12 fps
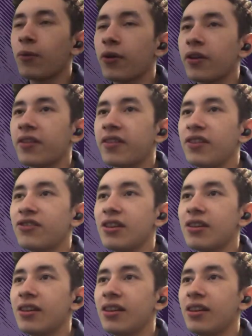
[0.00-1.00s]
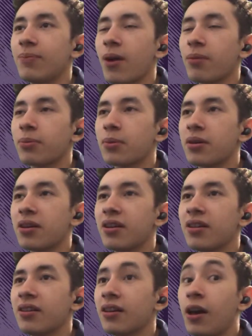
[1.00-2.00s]
We're gonna see Shiki,
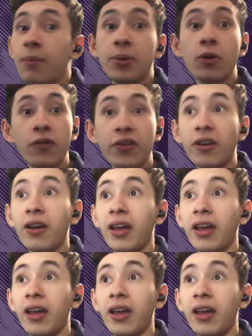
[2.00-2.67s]
probably. Because we saw